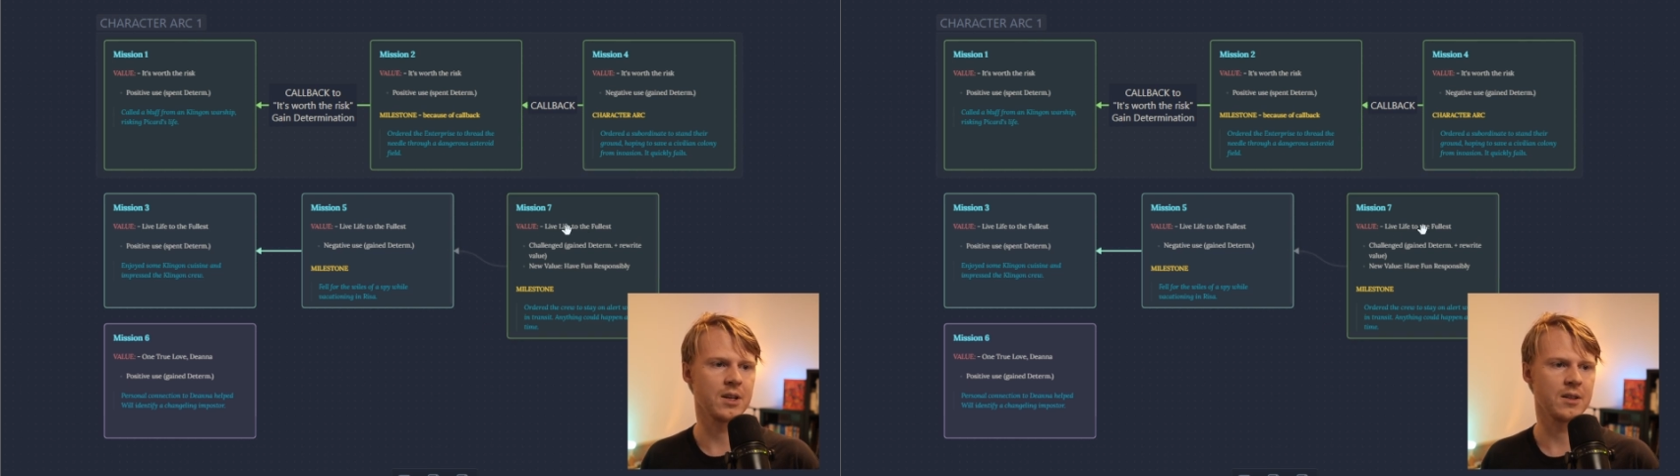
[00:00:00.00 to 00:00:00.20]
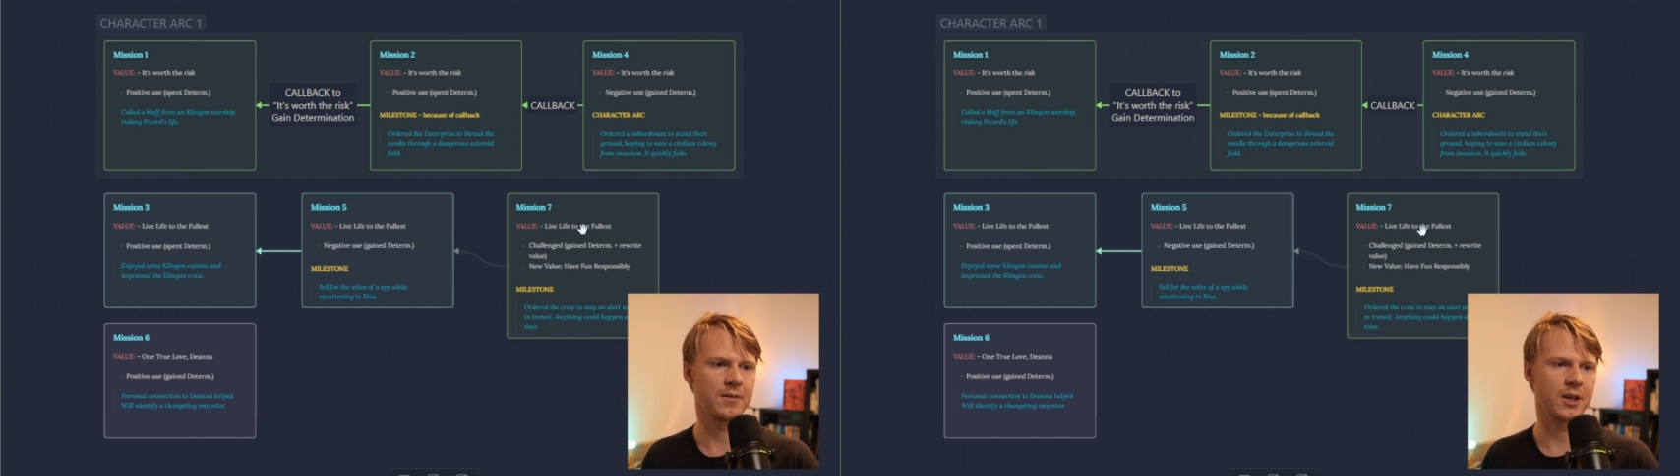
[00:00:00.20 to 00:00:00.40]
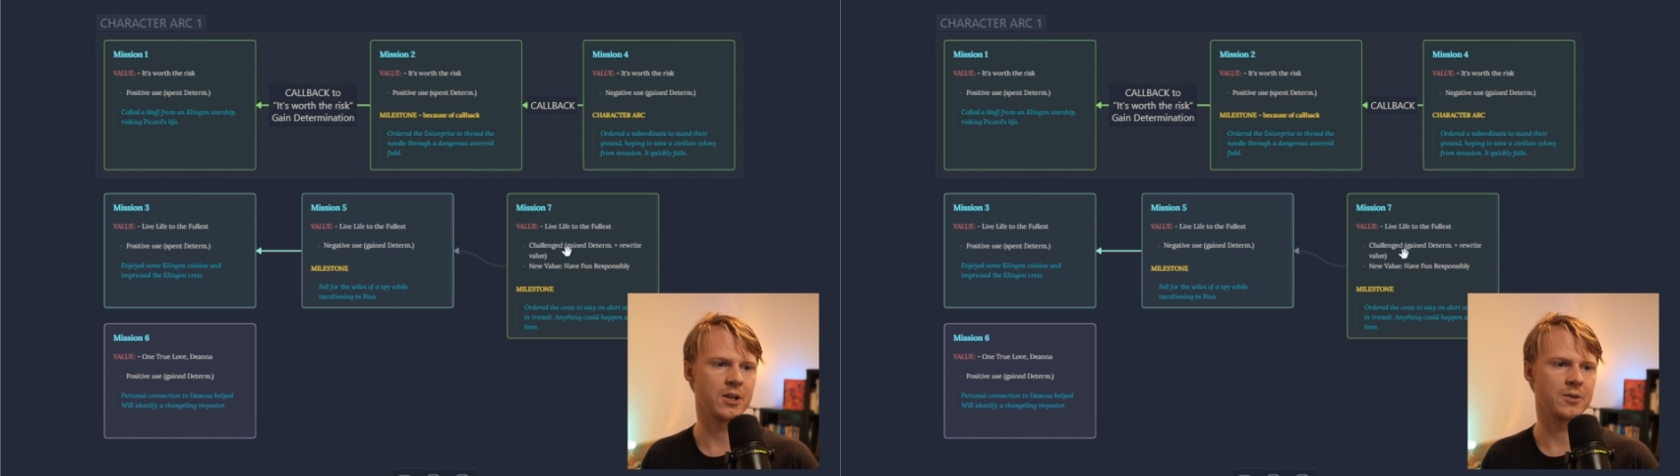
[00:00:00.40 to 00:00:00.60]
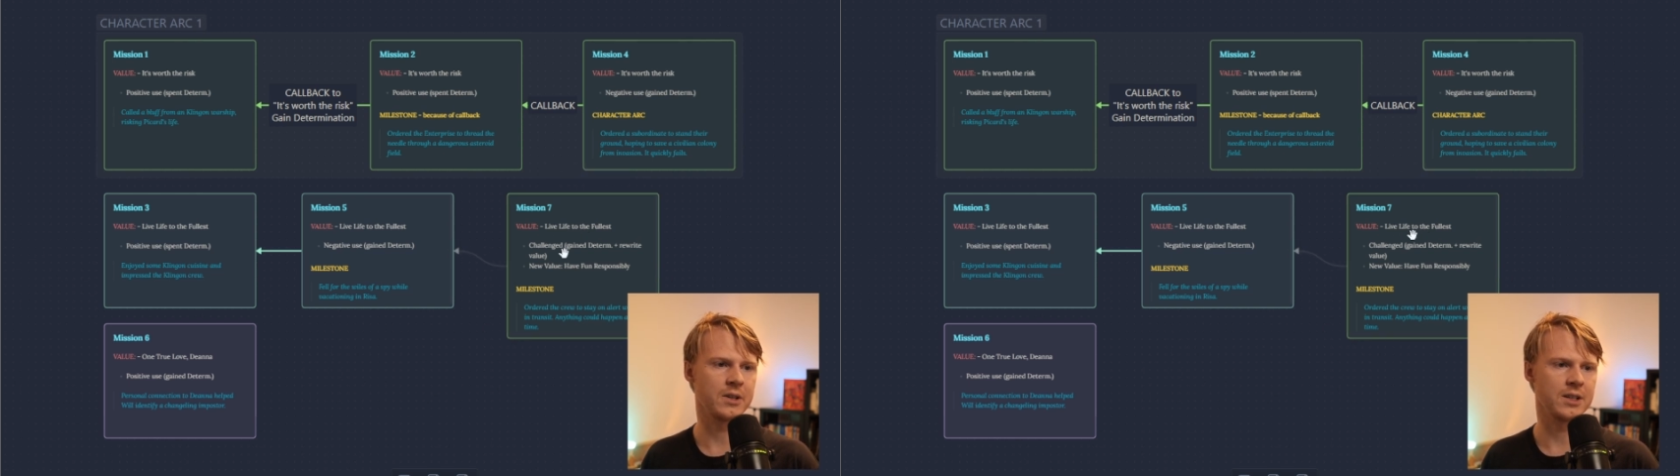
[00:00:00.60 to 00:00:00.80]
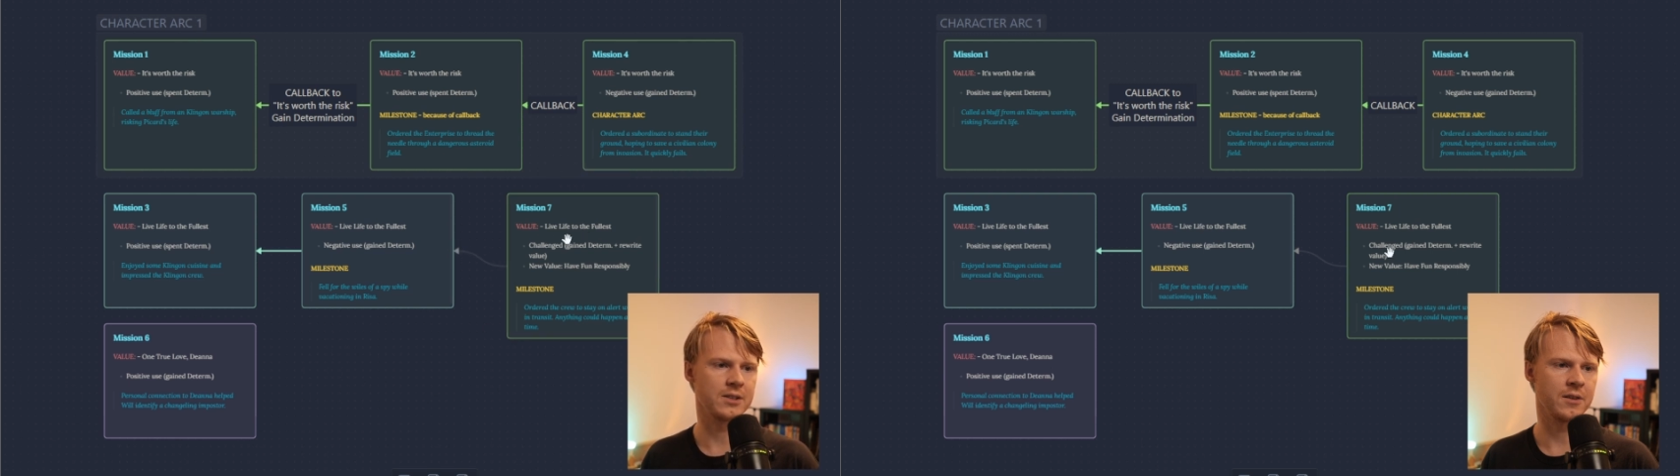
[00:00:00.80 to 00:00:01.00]
the value
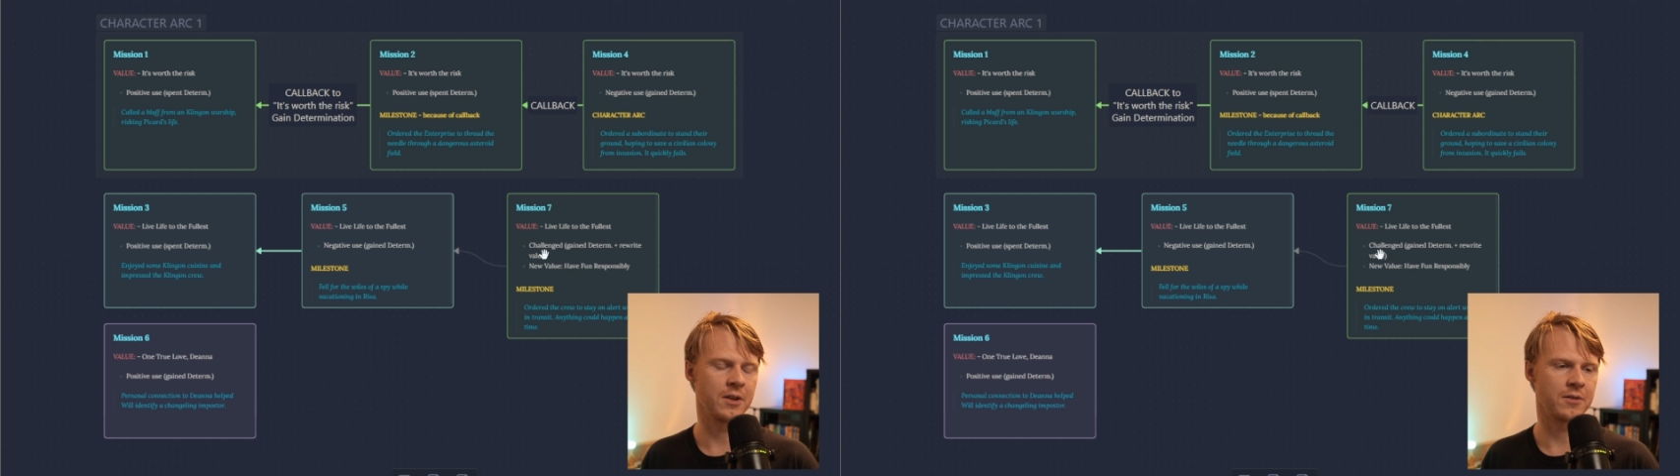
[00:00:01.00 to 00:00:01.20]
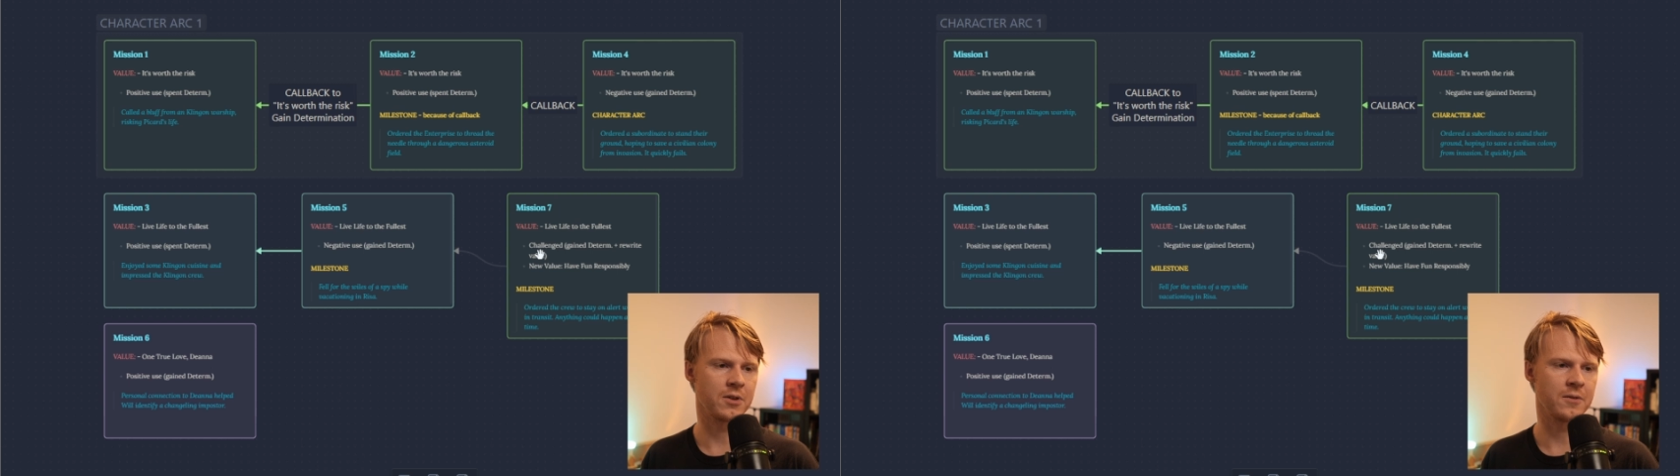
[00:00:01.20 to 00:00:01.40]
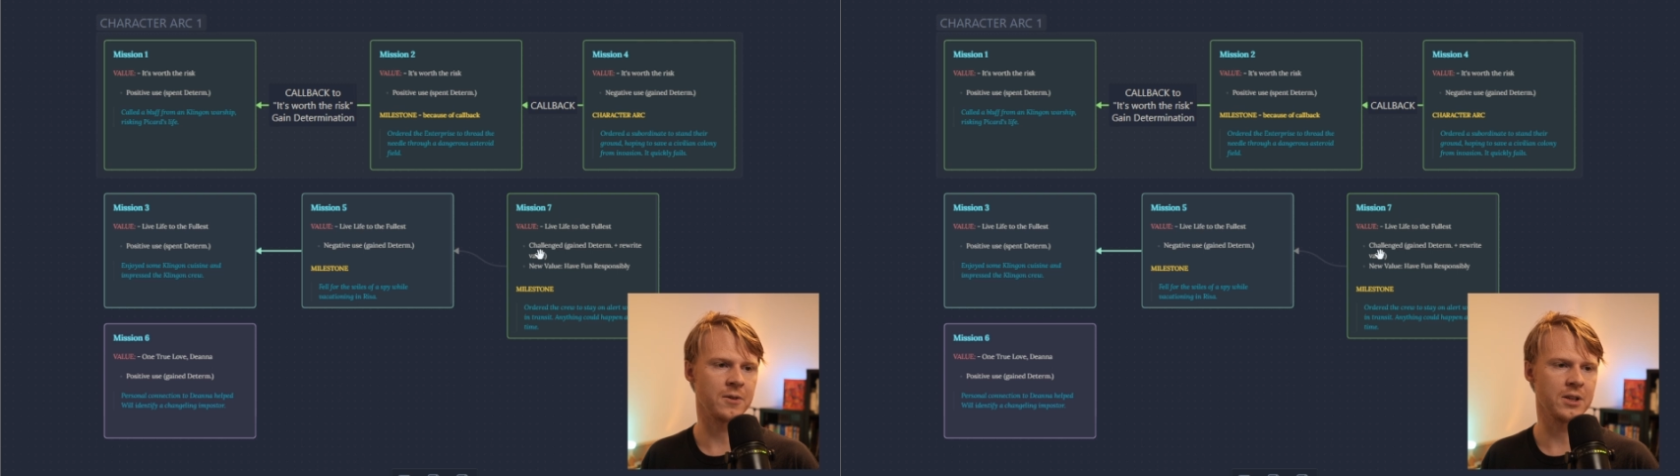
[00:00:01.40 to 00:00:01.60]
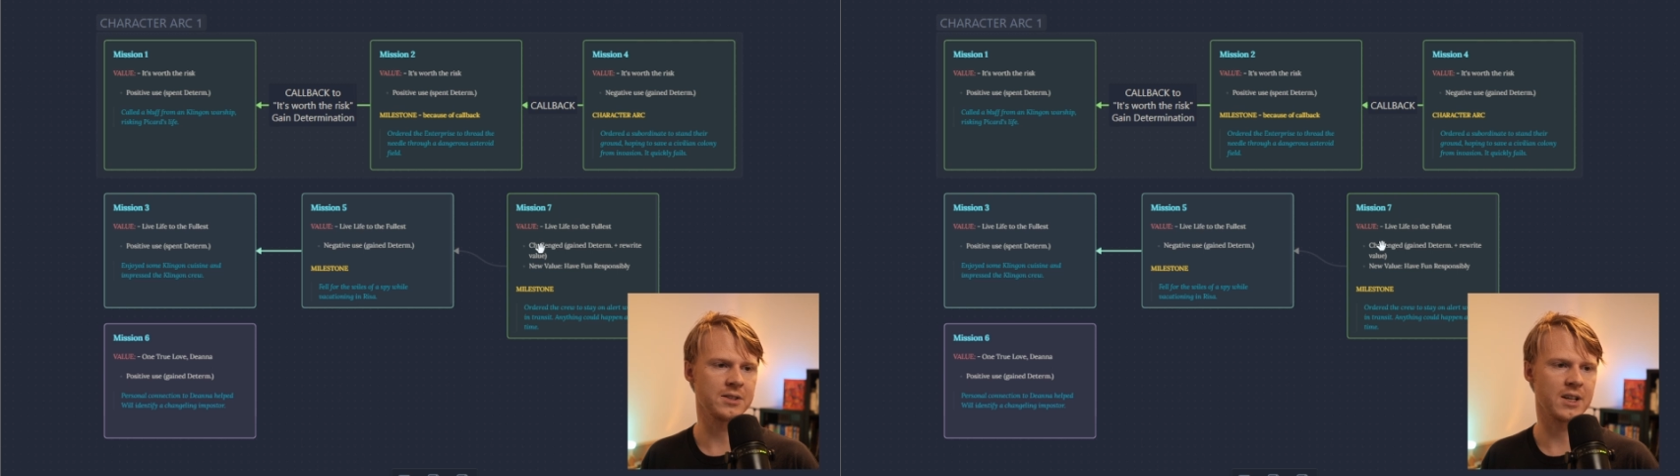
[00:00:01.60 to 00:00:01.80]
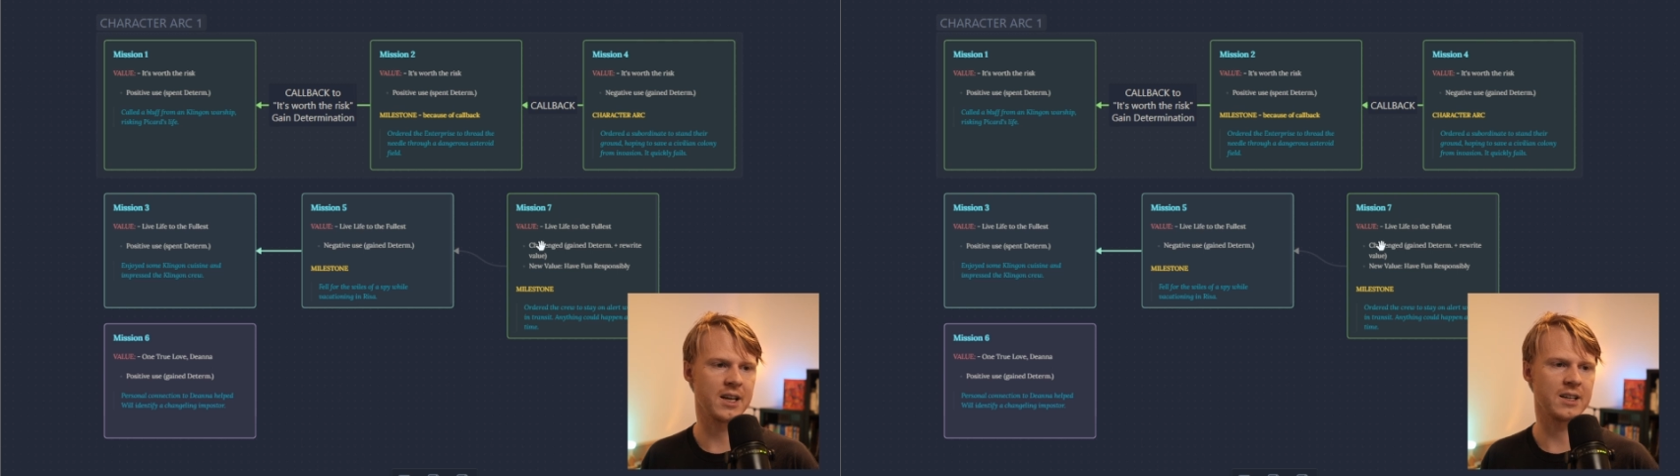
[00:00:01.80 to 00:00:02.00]
is Live Life to the
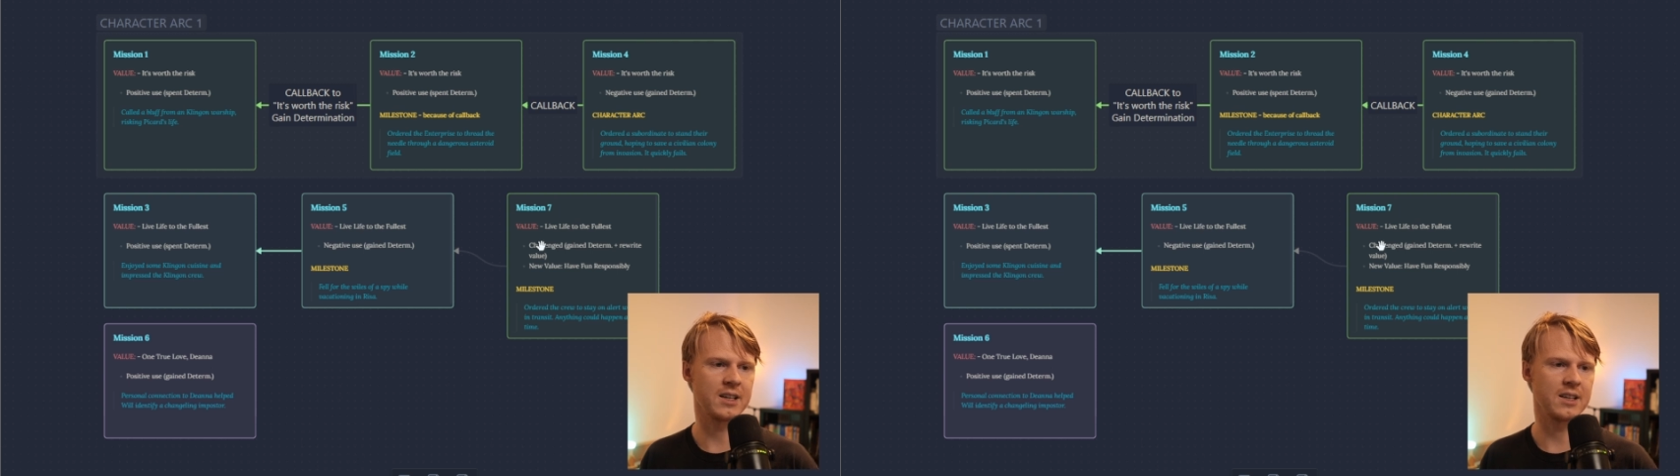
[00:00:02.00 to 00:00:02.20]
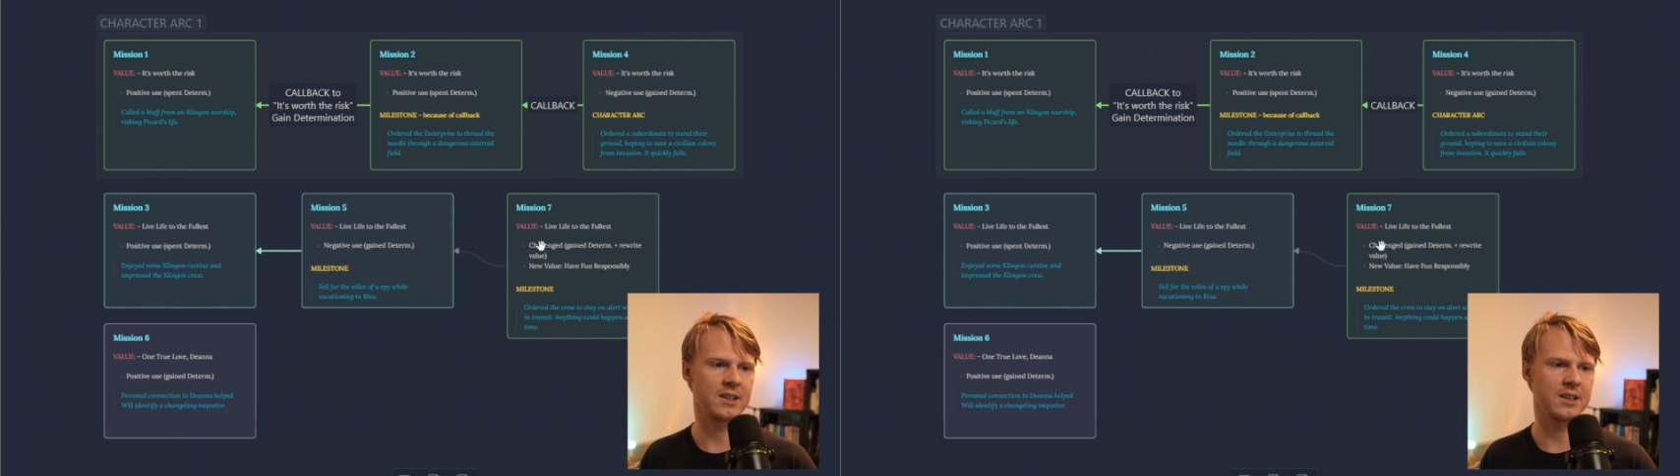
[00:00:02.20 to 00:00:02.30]
Fullest, and